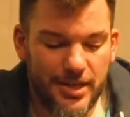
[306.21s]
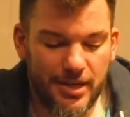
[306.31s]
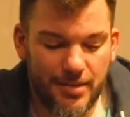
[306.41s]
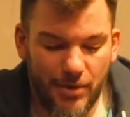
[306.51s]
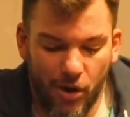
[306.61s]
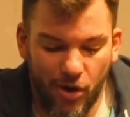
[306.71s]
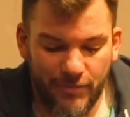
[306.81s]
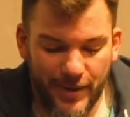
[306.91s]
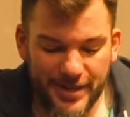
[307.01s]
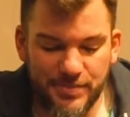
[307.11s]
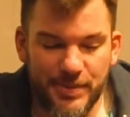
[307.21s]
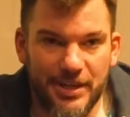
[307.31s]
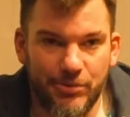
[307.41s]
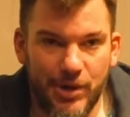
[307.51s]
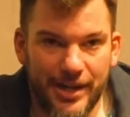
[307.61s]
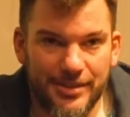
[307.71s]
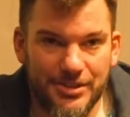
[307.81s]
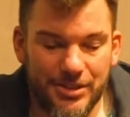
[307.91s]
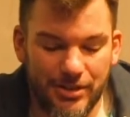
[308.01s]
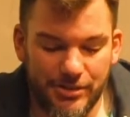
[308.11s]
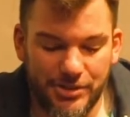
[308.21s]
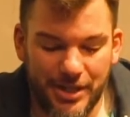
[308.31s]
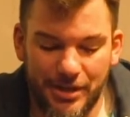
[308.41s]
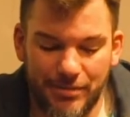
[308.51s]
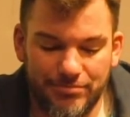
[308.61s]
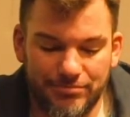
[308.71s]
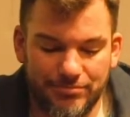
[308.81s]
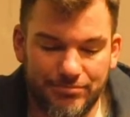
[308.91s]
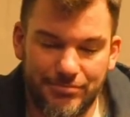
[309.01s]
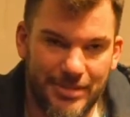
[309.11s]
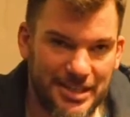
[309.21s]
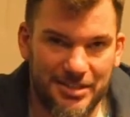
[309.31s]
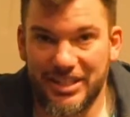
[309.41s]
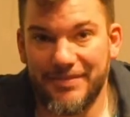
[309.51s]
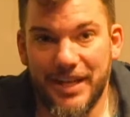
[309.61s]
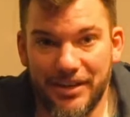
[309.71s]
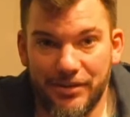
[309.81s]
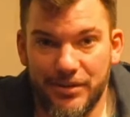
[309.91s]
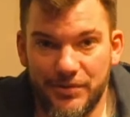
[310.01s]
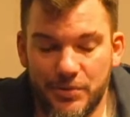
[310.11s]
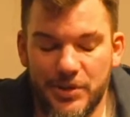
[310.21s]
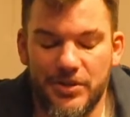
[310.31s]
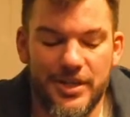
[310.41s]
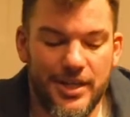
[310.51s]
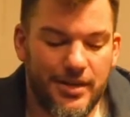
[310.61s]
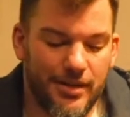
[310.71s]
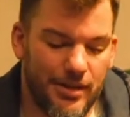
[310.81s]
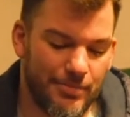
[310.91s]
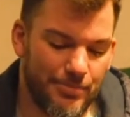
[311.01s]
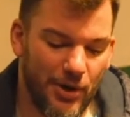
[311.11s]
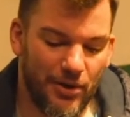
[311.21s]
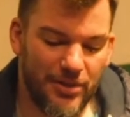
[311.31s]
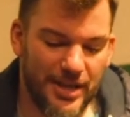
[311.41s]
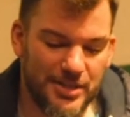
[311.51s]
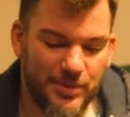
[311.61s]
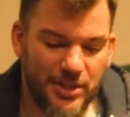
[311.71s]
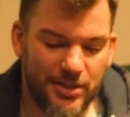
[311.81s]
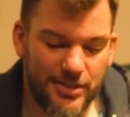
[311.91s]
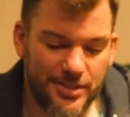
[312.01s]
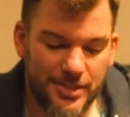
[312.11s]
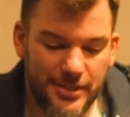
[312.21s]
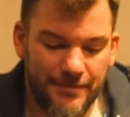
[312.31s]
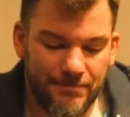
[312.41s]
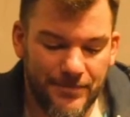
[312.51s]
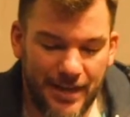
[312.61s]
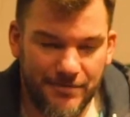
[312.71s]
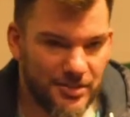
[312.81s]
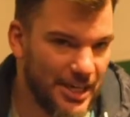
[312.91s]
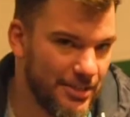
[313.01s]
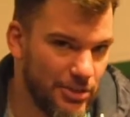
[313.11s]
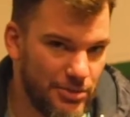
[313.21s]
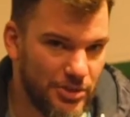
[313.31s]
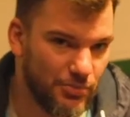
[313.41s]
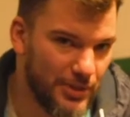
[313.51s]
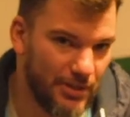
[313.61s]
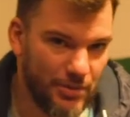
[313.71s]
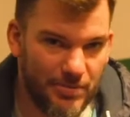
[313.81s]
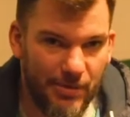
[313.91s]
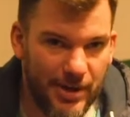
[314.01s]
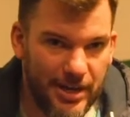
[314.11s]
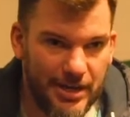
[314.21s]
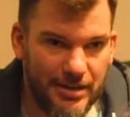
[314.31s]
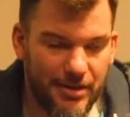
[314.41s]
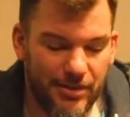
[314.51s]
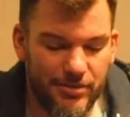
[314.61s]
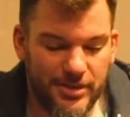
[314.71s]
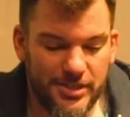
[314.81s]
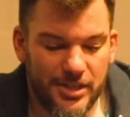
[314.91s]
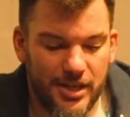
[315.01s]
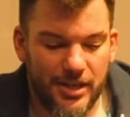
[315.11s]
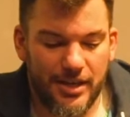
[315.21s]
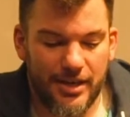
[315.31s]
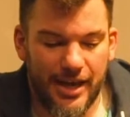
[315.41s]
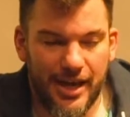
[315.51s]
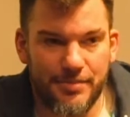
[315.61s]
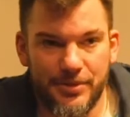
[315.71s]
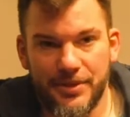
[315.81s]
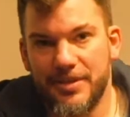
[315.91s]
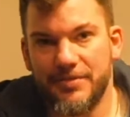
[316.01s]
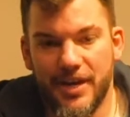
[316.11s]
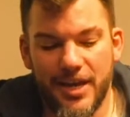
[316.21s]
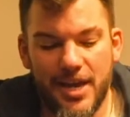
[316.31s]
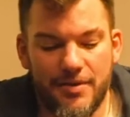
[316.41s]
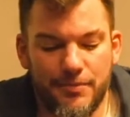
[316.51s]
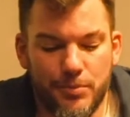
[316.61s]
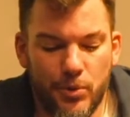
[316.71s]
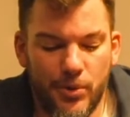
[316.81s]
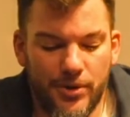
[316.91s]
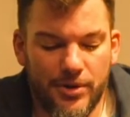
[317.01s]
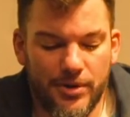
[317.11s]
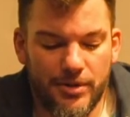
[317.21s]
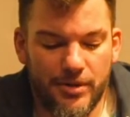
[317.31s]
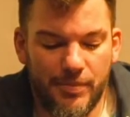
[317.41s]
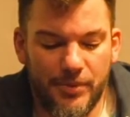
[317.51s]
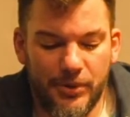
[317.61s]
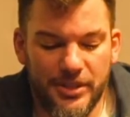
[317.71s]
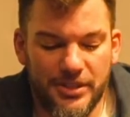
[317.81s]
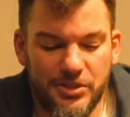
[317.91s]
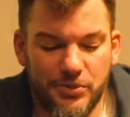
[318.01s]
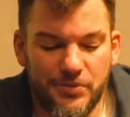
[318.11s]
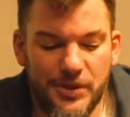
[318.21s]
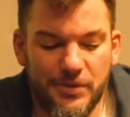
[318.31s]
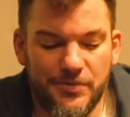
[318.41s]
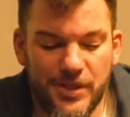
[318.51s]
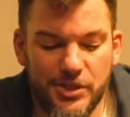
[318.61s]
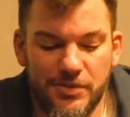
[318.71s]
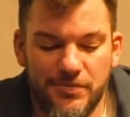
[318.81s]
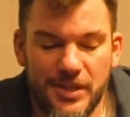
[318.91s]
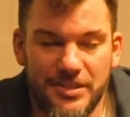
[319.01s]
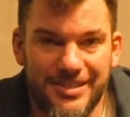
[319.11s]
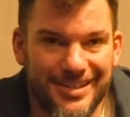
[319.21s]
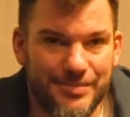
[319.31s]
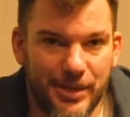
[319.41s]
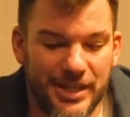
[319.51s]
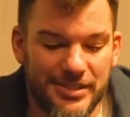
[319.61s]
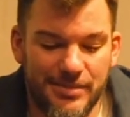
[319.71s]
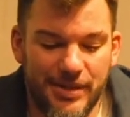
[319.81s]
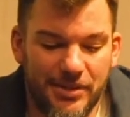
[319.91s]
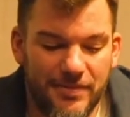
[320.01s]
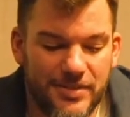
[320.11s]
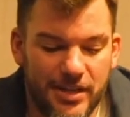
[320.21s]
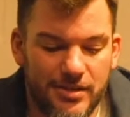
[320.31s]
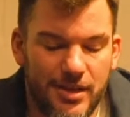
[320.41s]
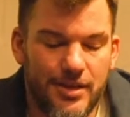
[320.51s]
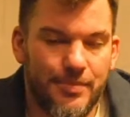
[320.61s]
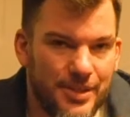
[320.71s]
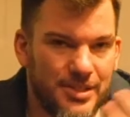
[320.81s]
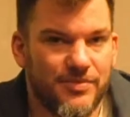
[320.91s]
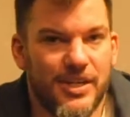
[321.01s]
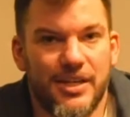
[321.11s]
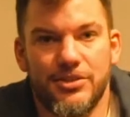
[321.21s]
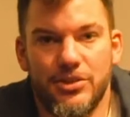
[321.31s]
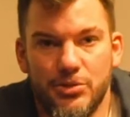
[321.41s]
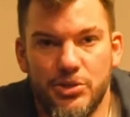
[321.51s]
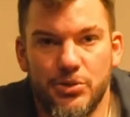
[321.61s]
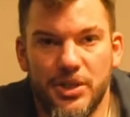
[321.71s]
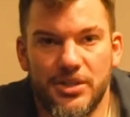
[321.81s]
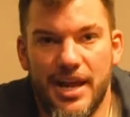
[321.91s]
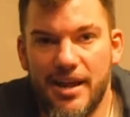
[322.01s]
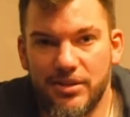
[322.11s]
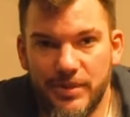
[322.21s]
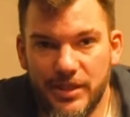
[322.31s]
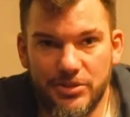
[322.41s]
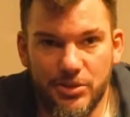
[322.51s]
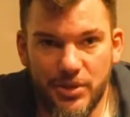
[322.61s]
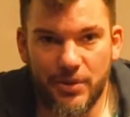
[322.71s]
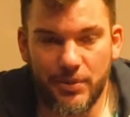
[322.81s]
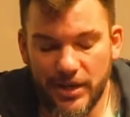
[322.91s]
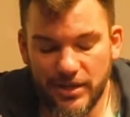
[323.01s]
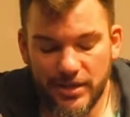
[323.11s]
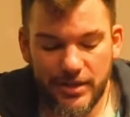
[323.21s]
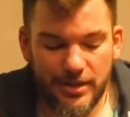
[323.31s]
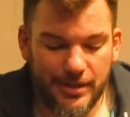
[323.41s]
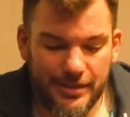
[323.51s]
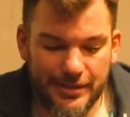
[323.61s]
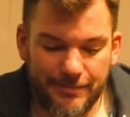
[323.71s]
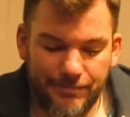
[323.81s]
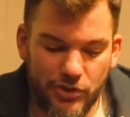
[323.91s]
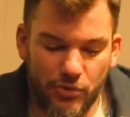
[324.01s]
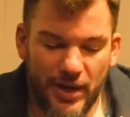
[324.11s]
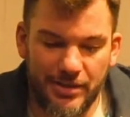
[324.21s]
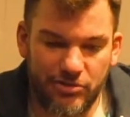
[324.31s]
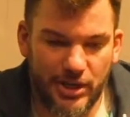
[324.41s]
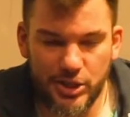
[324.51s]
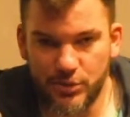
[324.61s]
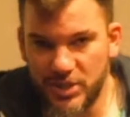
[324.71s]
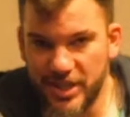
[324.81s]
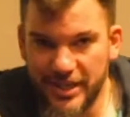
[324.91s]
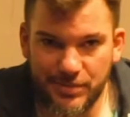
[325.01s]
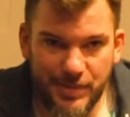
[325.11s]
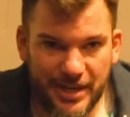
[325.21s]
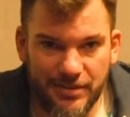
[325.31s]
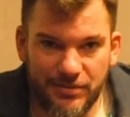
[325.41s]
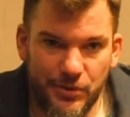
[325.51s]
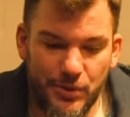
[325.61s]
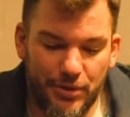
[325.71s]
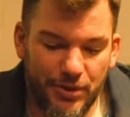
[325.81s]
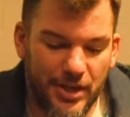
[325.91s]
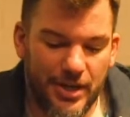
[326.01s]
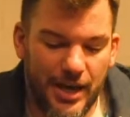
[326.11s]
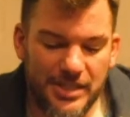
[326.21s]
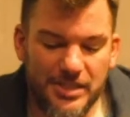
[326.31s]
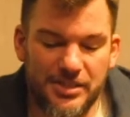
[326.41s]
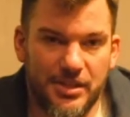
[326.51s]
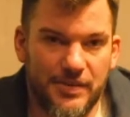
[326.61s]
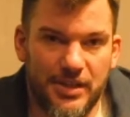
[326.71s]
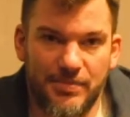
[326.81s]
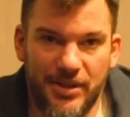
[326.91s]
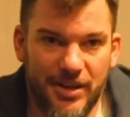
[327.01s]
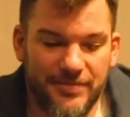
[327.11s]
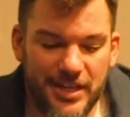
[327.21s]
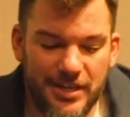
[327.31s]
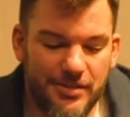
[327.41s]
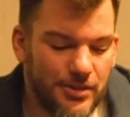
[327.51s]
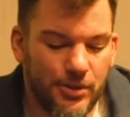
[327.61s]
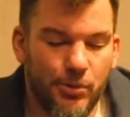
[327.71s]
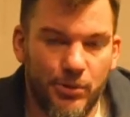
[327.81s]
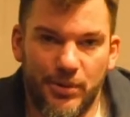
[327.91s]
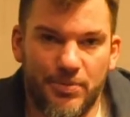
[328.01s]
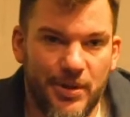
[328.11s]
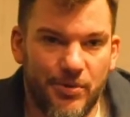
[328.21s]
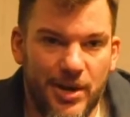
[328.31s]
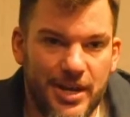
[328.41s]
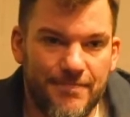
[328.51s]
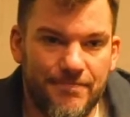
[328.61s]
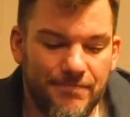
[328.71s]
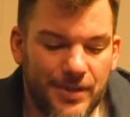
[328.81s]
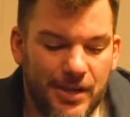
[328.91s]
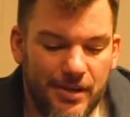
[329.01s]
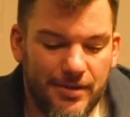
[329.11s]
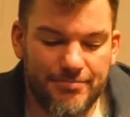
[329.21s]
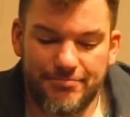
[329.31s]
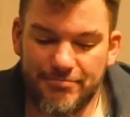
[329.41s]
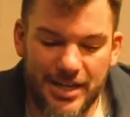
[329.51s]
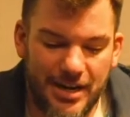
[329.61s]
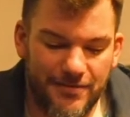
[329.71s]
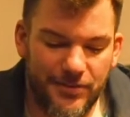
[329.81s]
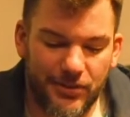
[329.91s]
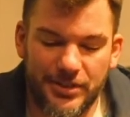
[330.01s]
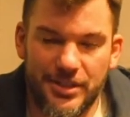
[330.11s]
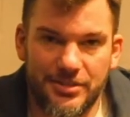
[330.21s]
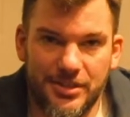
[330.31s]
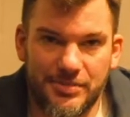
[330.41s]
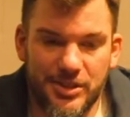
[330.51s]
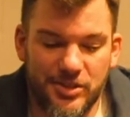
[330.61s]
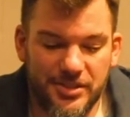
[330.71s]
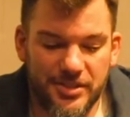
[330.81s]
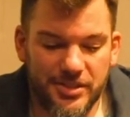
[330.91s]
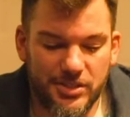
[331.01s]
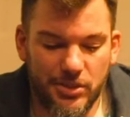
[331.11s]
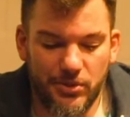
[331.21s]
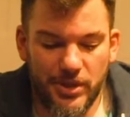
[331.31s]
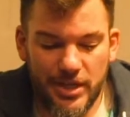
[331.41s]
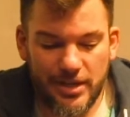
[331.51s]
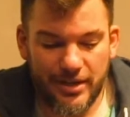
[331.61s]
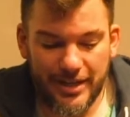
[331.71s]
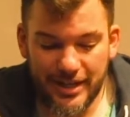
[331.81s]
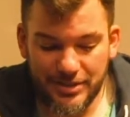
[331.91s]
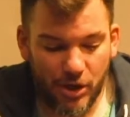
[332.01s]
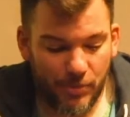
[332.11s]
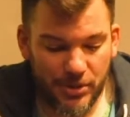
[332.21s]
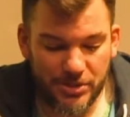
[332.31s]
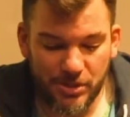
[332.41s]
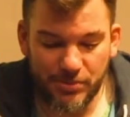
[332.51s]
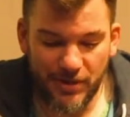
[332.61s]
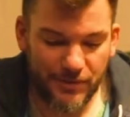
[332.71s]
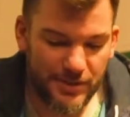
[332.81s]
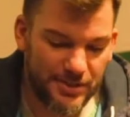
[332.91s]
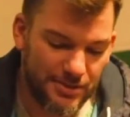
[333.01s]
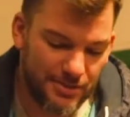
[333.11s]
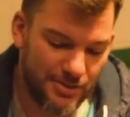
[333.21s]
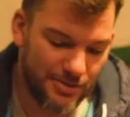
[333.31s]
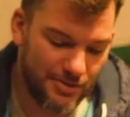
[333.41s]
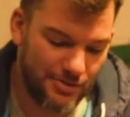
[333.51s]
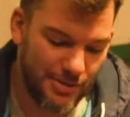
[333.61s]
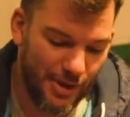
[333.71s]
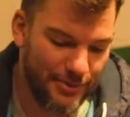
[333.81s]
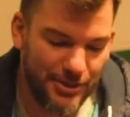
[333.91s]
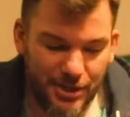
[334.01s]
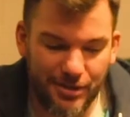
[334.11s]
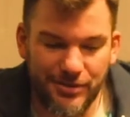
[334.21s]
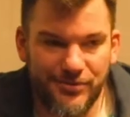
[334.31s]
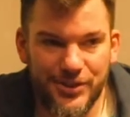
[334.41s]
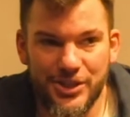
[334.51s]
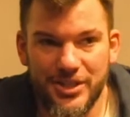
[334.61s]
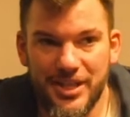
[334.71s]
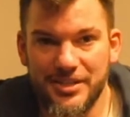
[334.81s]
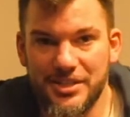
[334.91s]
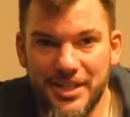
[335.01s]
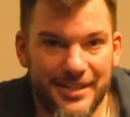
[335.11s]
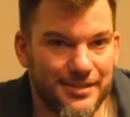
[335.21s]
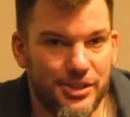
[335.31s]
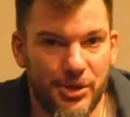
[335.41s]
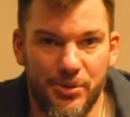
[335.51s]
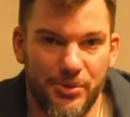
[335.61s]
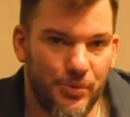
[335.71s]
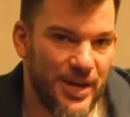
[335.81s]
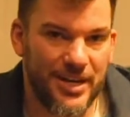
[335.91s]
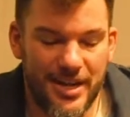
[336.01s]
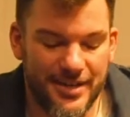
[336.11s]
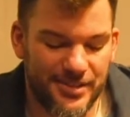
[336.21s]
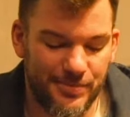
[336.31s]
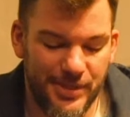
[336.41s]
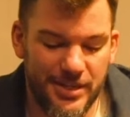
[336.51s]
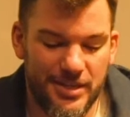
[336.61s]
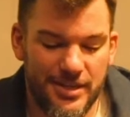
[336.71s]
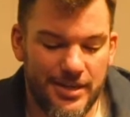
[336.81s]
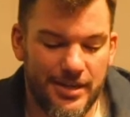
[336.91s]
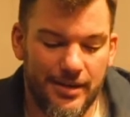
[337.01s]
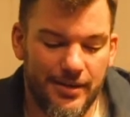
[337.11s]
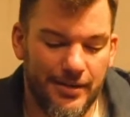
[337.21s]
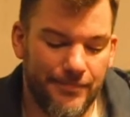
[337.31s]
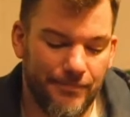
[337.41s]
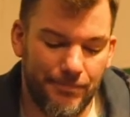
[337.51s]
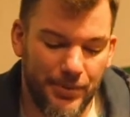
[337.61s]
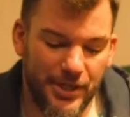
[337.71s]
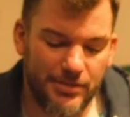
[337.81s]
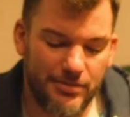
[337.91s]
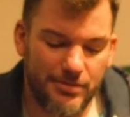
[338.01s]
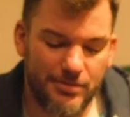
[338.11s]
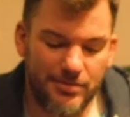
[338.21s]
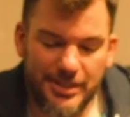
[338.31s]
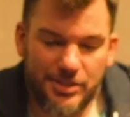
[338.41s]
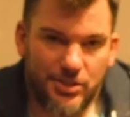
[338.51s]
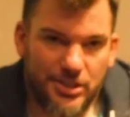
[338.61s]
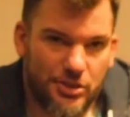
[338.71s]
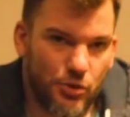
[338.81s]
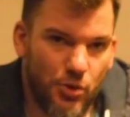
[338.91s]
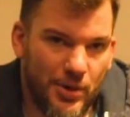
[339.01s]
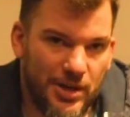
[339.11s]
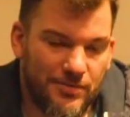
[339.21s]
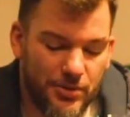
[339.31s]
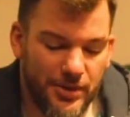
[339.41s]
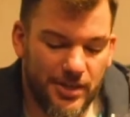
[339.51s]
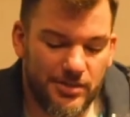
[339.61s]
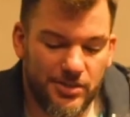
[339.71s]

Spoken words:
All of my spinning rods are set up as a left-hander, if you will. Part of that is because I've just gotten used to reeling with my right hand. The other is I believe I have more ability to feel fish and detect bites in my left hand because I've gotten used to it and acclimated to that way. So rather than try to switch hands back and forth, I just leave it in my left hand, reel with my right, and I feel it does me justice. So again, it's all personal preference. There's nothing here in fishing that is set in stone the way it has to be, but it's your way of doing it.